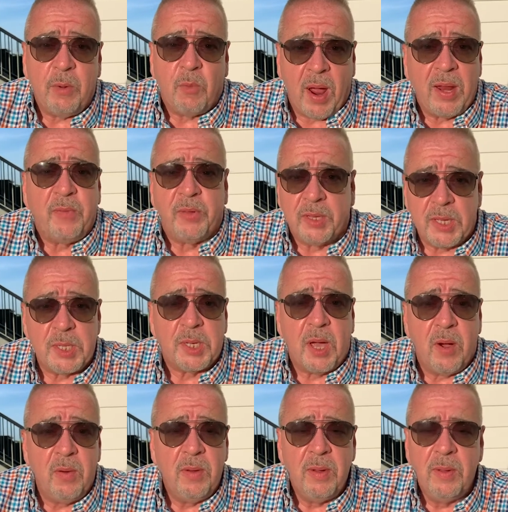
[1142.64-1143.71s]
and rightfully
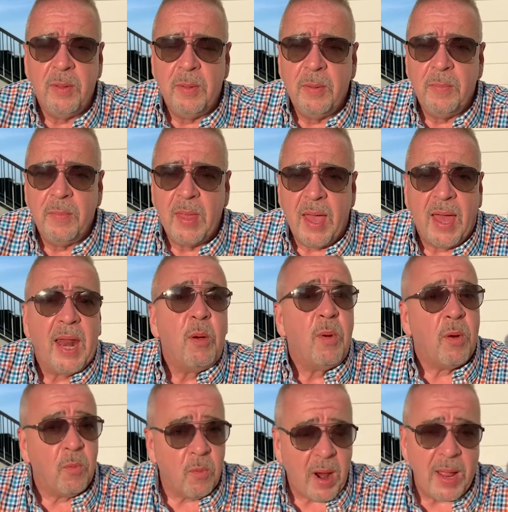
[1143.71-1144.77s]
so. And I
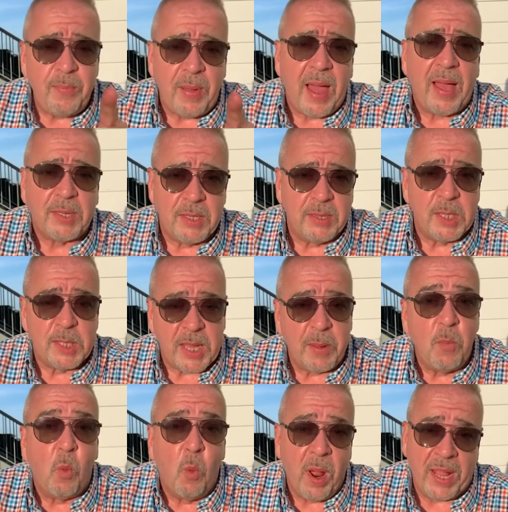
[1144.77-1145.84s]
went right back to the
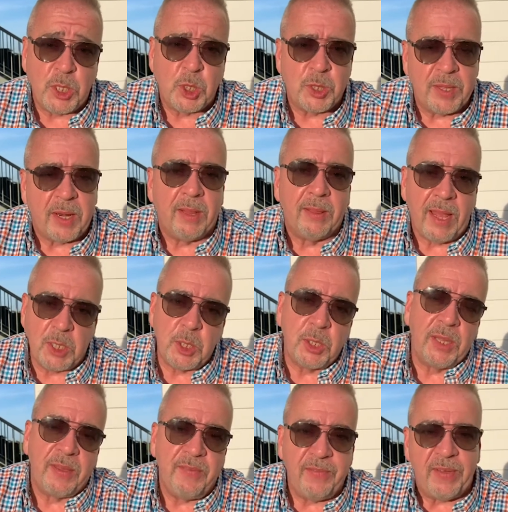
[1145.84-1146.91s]
same witch that
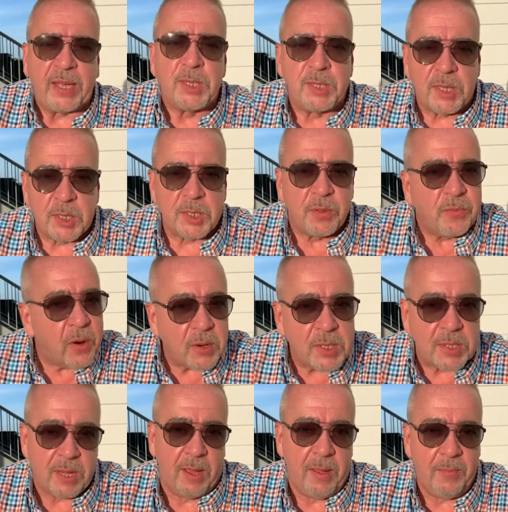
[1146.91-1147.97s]
allegedly fixed this the
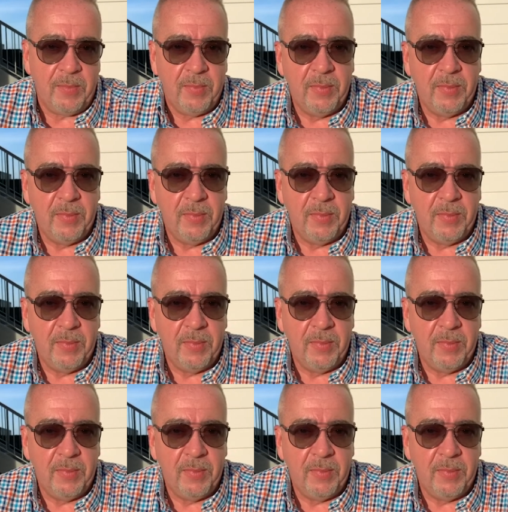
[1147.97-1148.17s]
first time.